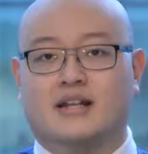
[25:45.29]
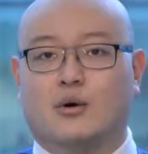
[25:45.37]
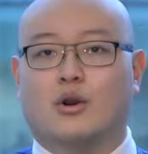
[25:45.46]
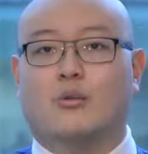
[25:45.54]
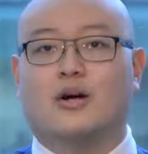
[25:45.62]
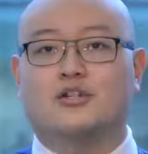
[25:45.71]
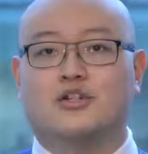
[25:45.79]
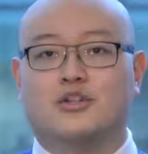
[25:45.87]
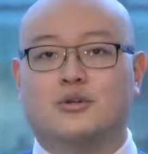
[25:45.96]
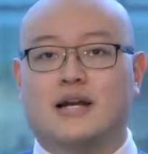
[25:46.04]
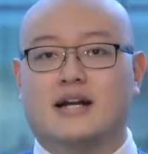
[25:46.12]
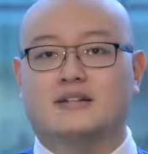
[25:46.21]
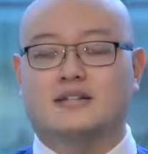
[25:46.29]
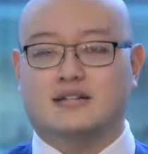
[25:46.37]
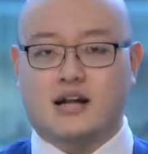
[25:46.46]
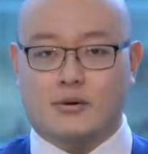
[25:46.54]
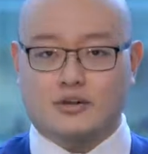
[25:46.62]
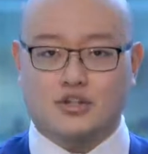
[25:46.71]
Now what I want you to do next
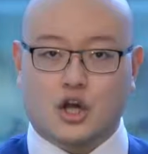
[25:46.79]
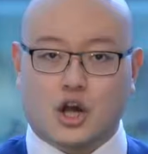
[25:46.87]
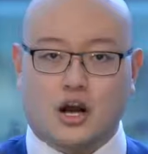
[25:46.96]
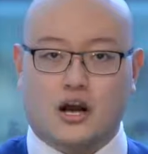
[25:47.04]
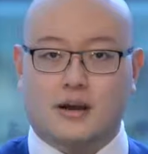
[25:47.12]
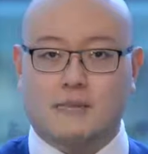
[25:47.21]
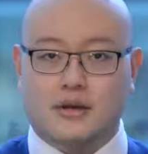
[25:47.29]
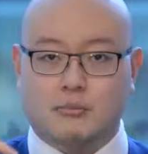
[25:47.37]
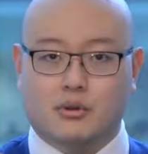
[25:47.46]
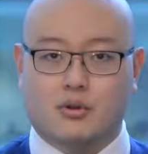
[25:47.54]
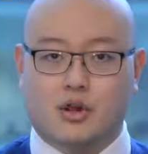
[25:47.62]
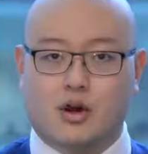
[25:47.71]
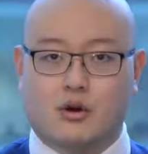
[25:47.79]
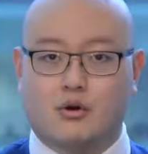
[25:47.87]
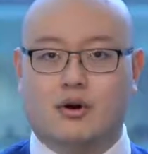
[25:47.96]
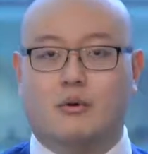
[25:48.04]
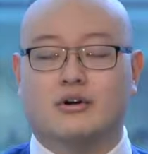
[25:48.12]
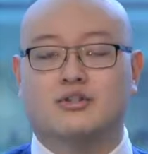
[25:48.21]
is I want you to comment
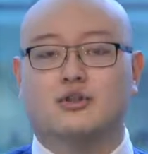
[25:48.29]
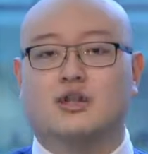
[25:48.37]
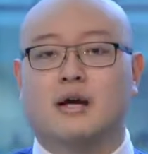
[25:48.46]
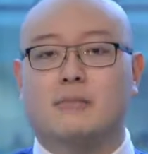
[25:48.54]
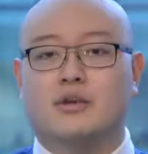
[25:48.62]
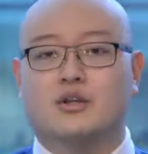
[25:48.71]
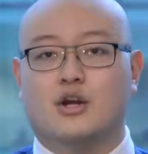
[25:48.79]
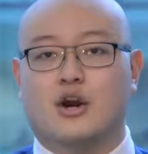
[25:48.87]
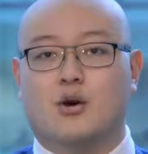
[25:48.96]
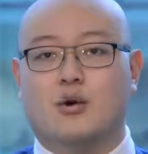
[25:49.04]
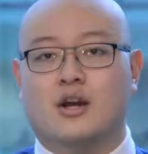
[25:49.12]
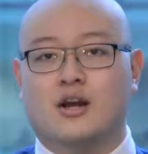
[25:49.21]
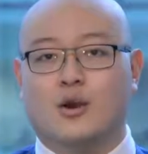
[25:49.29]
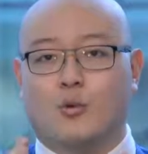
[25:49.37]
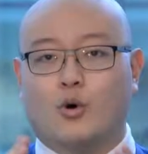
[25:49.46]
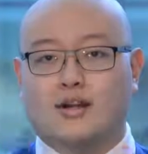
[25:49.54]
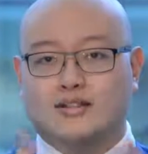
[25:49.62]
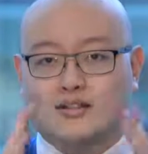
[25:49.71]
below. I want you to let me know,
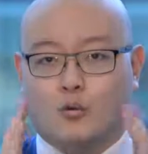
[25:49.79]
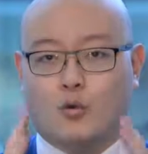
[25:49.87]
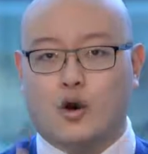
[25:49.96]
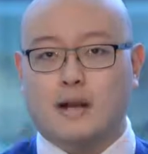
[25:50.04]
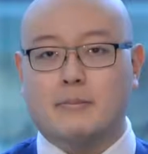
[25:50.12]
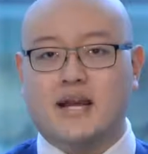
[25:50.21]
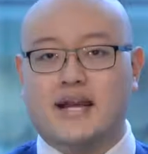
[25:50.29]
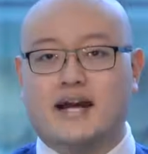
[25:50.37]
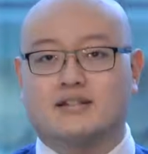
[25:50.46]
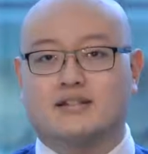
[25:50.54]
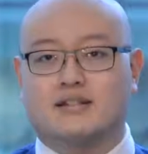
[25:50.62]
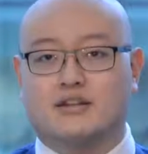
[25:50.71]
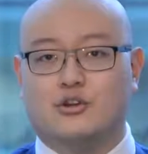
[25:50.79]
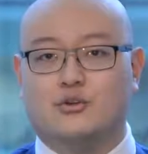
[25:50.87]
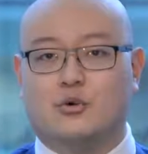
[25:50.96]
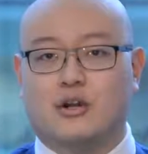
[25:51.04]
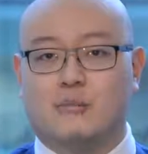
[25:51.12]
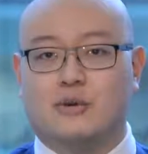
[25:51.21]
what is the one main asset that
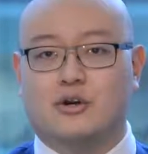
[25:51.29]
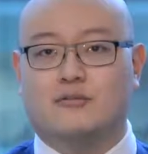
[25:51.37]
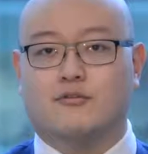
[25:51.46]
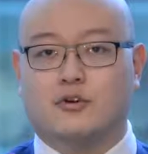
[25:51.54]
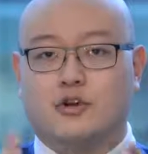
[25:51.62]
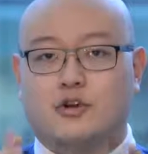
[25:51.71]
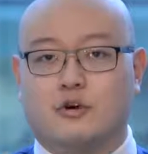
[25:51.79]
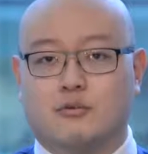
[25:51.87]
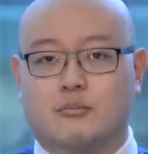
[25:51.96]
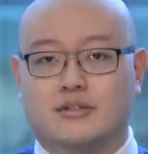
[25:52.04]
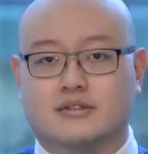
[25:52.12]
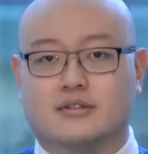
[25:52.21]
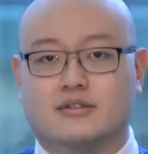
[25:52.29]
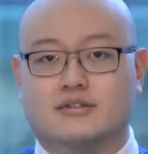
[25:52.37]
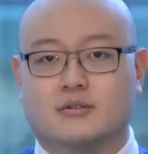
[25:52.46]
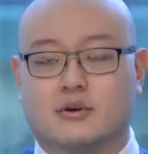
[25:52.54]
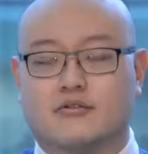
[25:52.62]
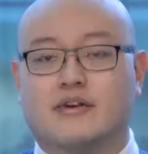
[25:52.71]
you want to build for your own
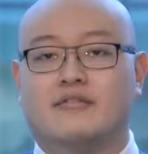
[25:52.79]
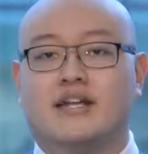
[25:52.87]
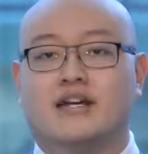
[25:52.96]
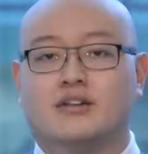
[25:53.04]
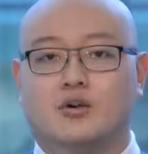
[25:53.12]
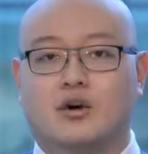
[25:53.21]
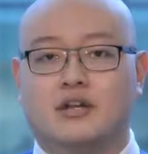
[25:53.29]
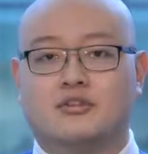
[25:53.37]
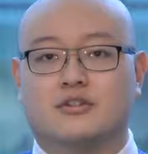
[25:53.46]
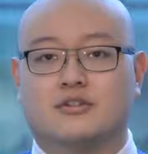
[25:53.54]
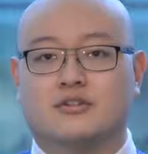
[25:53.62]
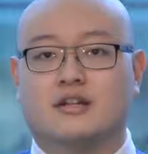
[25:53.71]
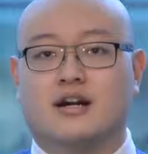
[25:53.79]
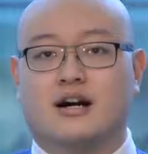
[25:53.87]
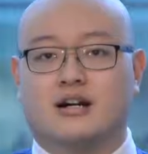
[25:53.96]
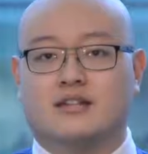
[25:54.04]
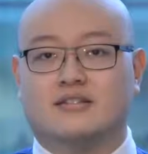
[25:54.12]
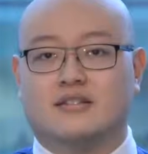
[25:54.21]
business? Or if you have any other questions
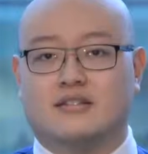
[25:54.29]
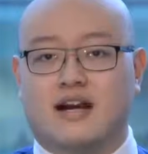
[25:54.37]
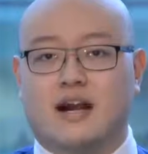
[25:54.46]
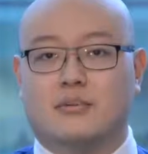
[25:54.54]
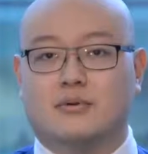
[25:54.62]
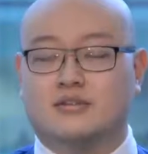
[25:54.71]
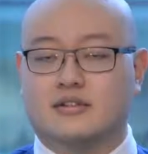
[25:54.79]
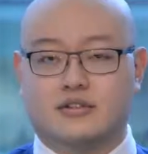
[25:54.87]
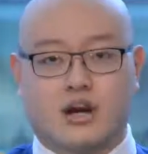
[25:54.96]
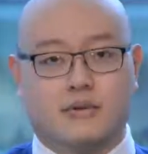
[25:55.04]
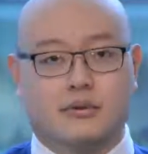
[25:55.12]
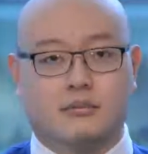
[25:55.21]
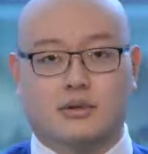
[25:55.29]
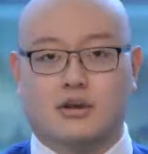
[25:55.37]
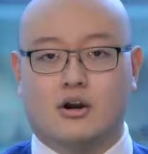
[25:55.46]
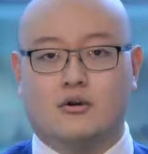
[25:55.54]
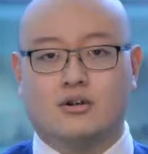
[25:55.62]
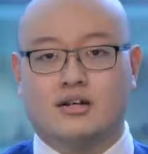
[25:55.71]
on this entire process, comment
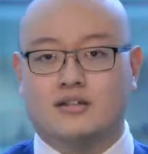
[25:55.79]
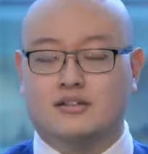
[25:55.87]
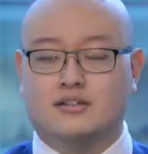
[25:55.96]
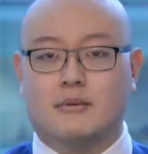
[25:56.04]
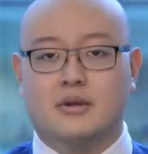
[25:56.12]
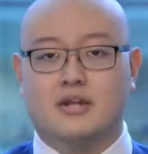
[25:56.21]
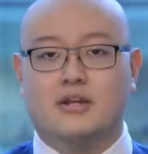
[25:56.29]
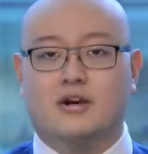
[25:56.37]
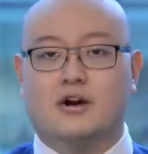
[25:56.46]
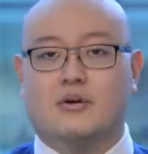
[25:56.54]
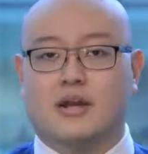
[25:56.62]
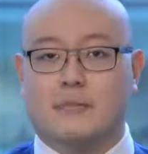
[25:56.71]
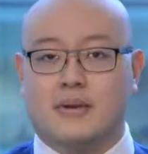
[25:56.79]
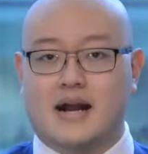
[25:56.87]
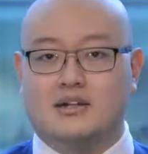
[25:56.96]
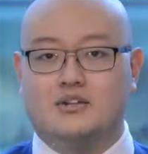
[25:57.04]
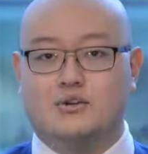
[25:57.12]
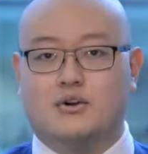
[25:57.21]
below. Just let me know, I'll get
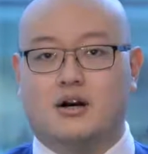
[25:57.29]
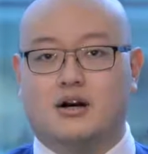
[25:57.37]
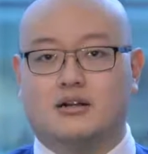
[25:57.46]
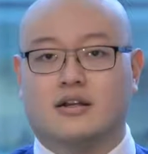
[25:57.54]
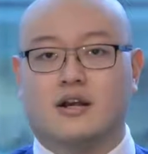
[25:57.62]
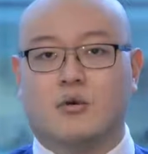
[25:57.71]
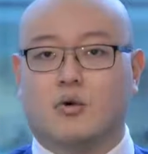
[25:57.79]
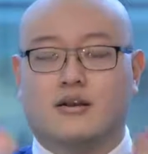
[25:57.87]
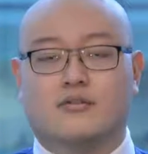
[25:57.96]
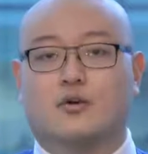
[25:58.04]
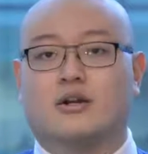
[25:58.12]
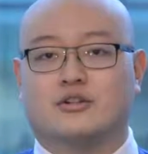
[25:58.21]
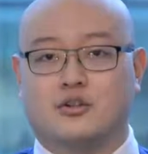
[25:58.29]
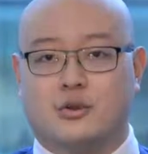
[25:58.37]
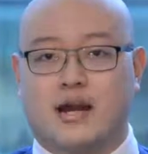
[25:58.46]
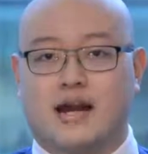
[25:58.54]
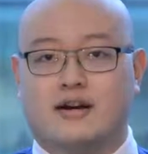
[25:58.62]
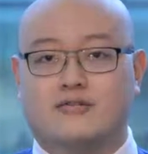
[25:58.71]
back to you on whatever question you
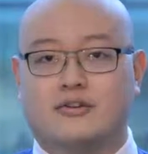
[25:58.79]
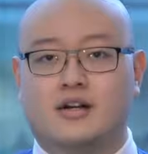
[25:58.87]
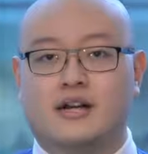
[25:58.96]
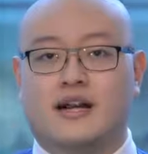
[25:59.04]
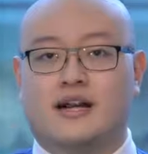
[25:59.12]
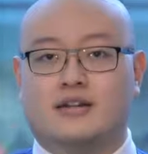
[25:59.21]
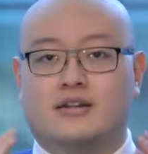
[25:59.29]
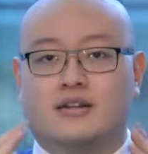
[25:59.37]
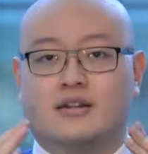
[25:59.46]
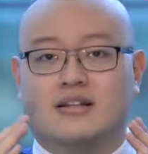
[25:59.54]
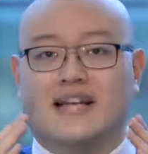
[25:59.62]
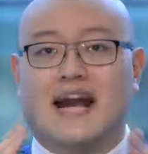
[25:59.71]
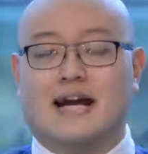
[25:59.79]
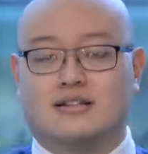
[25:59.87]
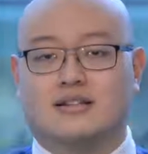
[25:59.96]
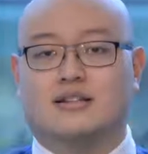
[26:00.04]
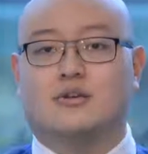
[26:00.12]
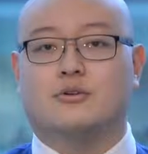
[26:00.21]
have and the
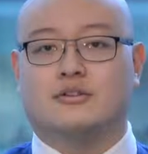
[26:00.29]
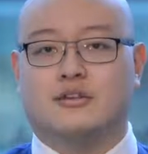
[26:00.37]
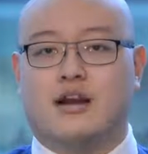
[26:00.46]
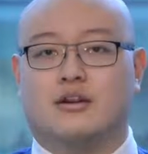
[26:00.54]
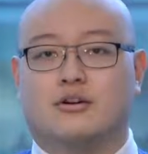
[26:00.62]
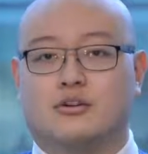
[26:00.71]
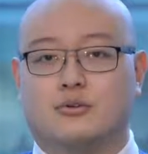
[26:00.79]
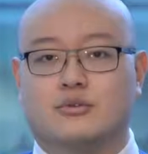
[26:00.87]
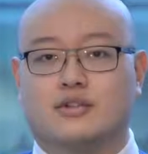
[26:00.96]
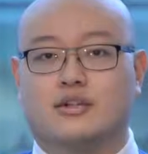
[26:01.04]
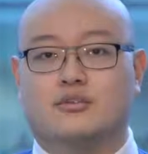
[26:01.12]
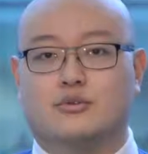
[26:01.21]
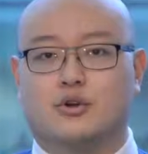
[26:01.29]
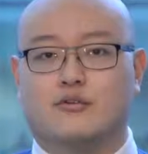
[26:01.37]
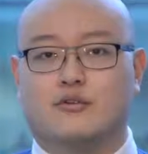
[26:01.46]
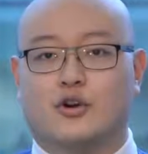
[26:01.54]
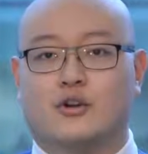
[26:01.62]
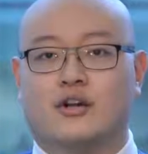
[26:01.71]
asset that you decide on using to
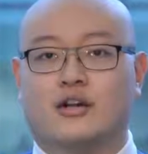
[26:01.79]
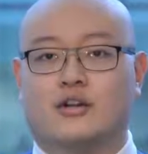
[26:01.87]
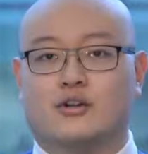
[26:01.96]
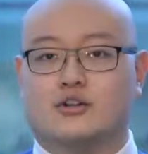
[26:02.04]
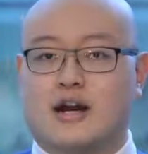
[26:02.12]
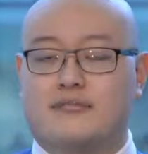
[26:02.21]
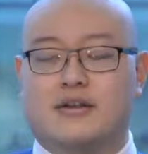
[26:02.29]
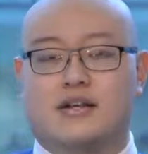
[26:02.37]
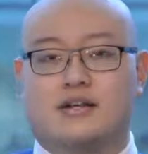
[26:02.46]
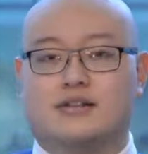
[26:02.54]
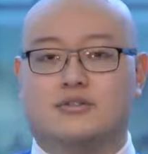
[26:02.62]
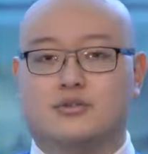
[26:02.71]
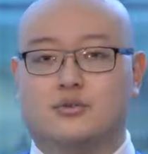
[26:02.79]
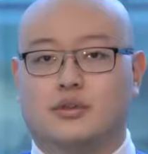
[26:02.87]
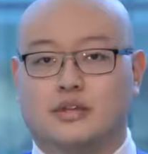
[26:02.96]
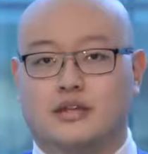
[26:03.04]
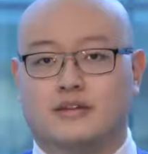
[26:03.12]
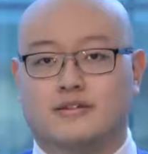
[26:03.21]
convert your traffic into
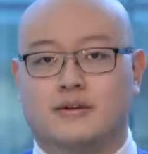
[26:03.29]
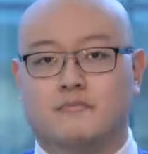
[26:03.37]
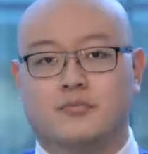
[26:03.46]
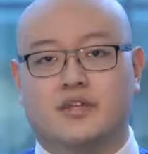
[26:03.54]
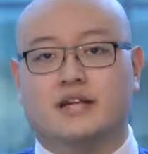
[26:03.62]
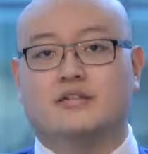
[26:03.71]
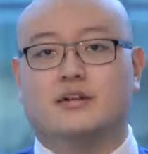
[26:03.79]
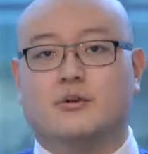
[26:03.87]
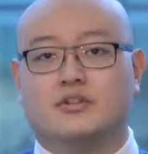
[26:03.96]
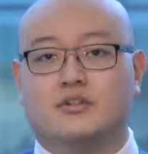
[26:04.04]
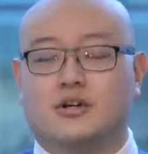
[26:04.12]
leads. Next thing I want